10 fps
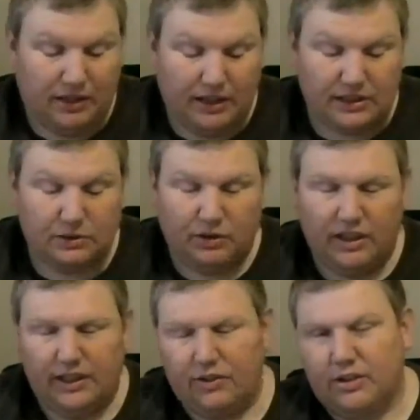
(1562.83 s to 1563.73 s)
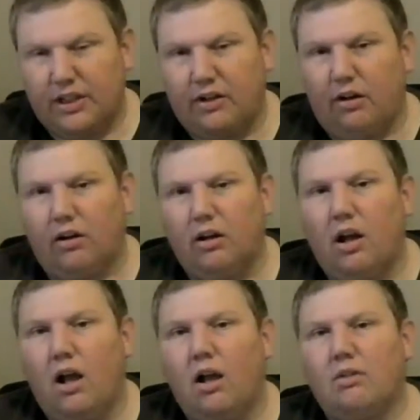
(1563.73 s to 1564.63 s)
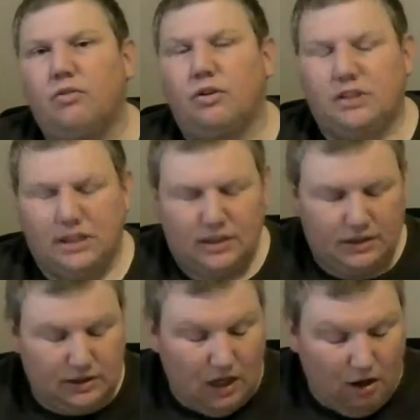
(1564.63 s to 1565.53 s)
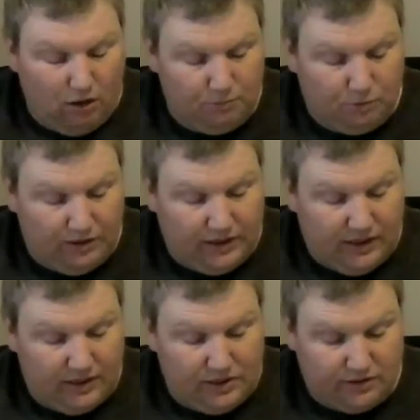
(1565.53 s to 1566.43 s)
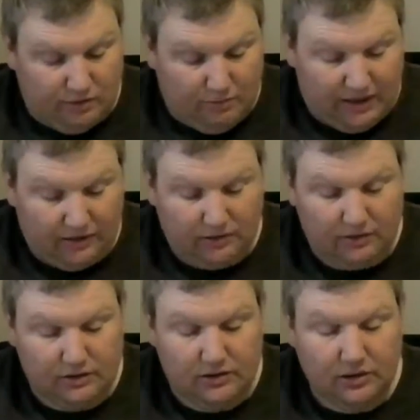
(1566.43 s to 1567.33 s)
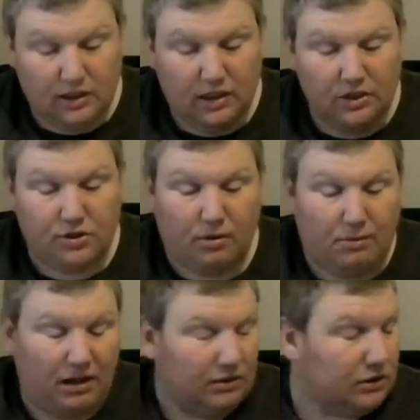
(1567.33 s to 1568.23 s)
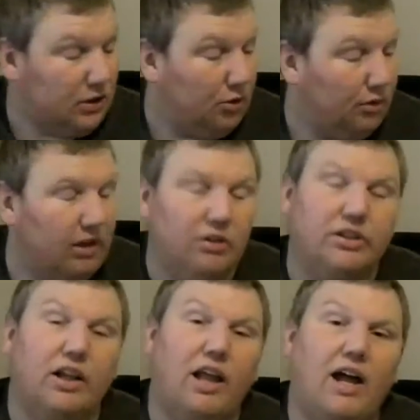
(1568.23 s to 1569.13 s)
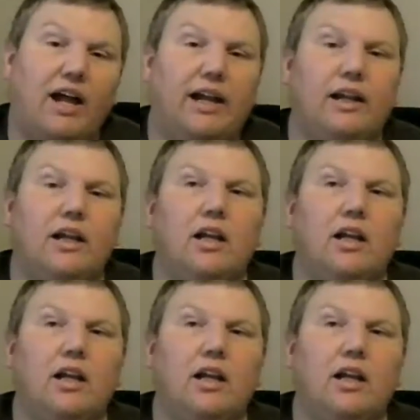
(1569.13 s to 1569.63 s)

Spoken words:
history. The Undertaker versus Heartbreak Kid Shawn Michaels. Shawn Michaels' career on the line.